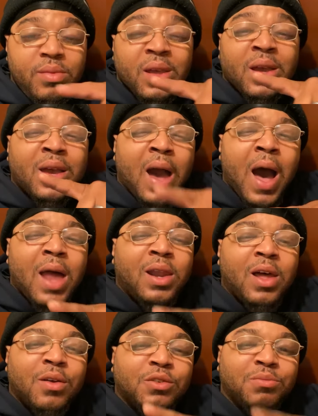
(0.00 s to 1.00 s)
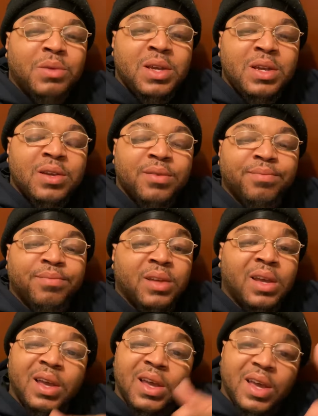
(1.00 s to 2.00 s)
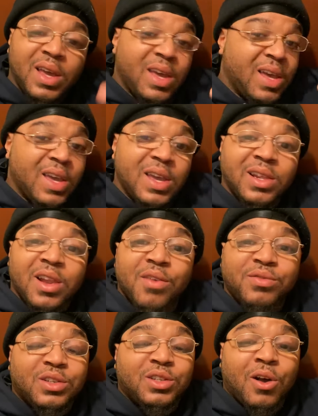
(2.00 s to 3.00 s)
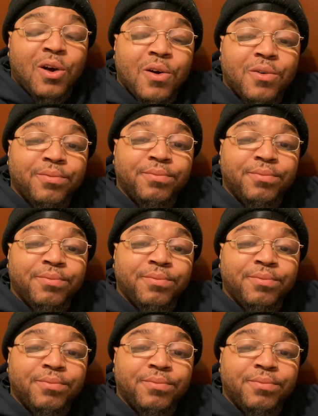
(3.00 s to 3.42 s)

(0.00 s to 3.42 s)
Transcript: God loves me, he loves us all.